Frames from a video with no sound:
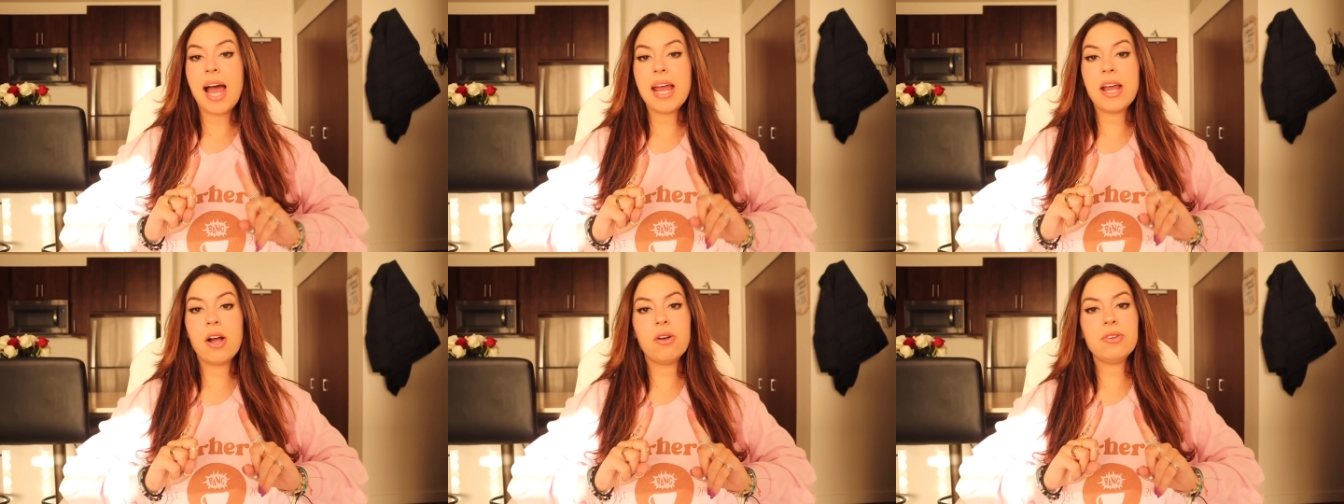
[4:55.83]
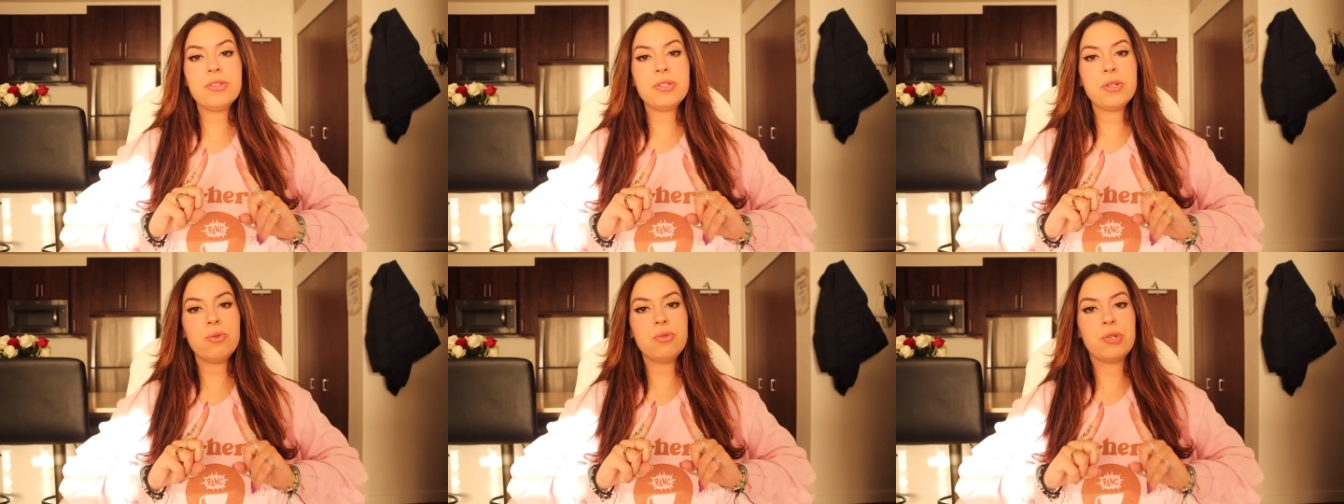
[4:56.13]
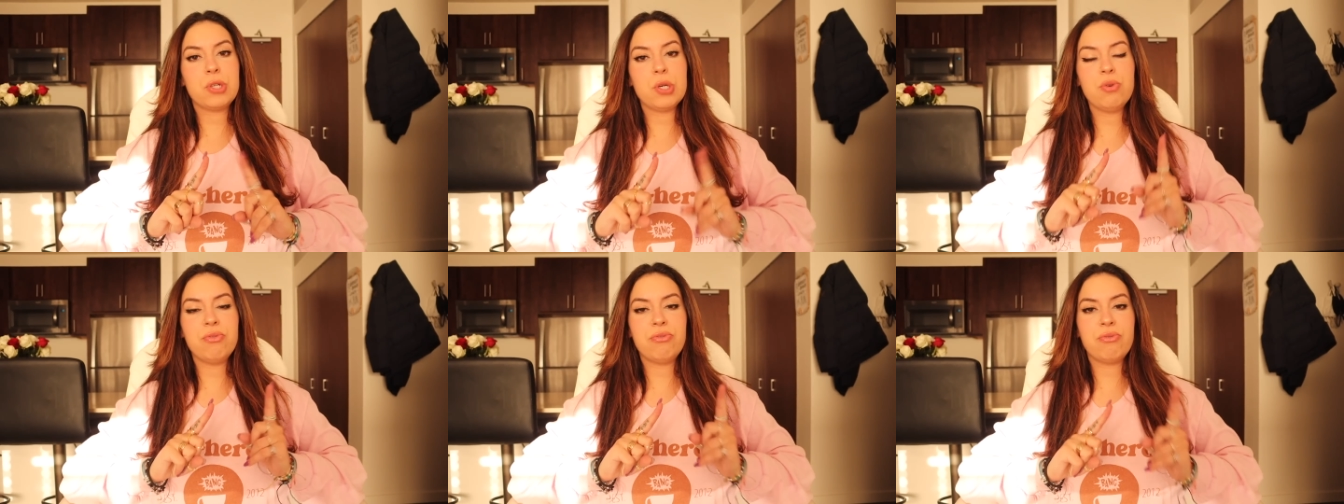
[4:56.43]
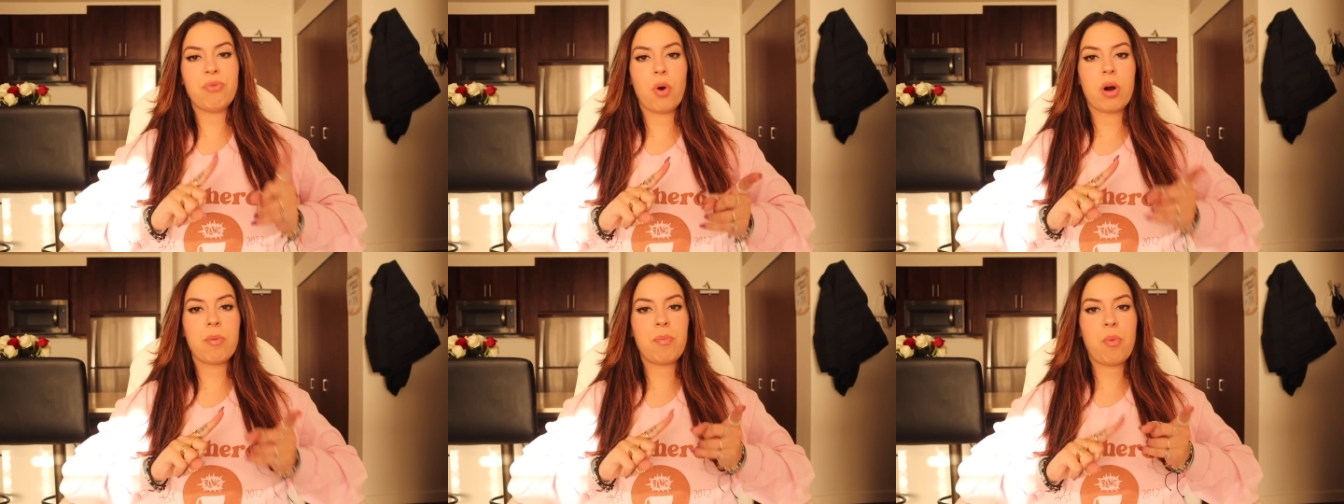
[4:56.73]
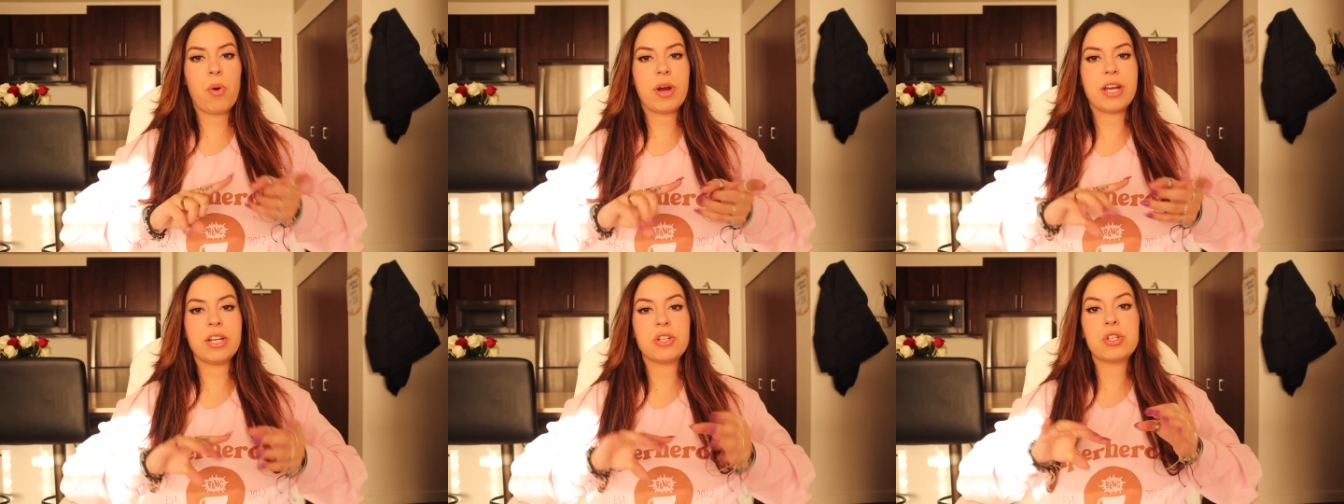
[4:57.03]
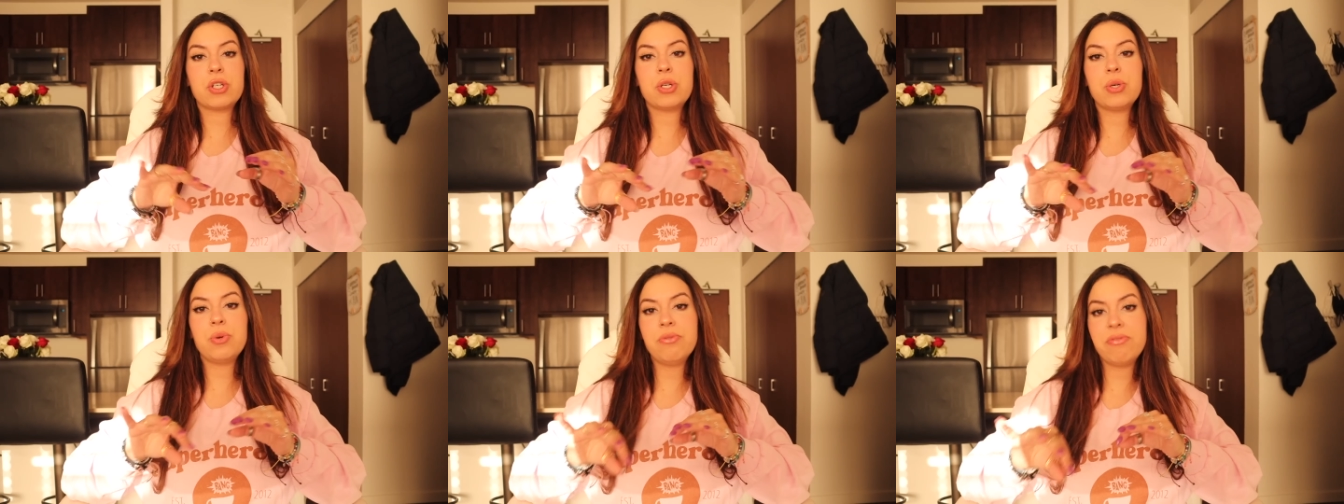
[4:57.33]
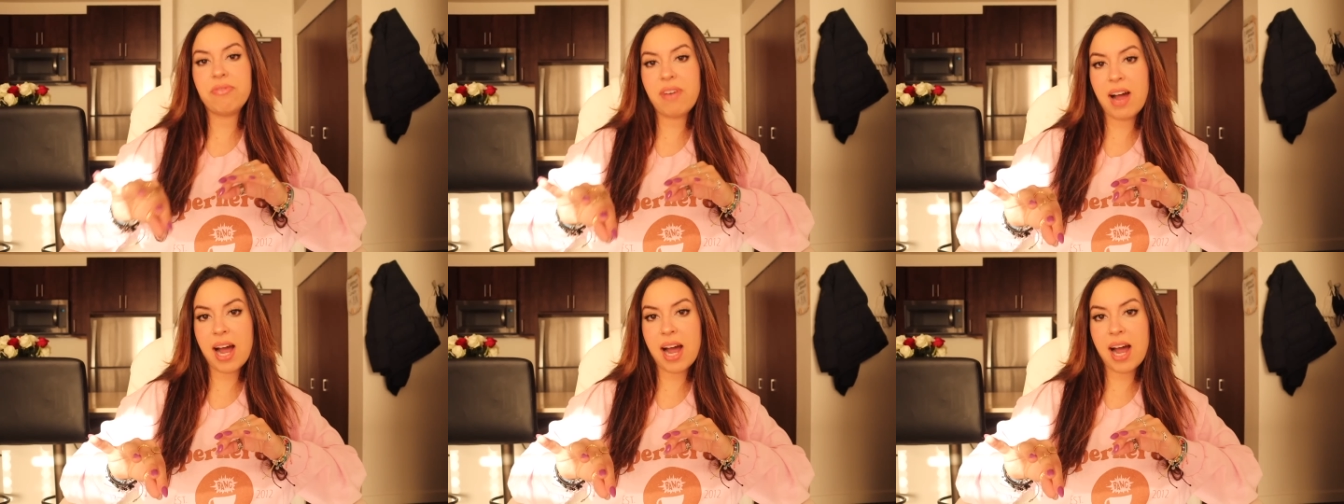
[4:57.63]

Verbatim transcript: I also do 4.25s.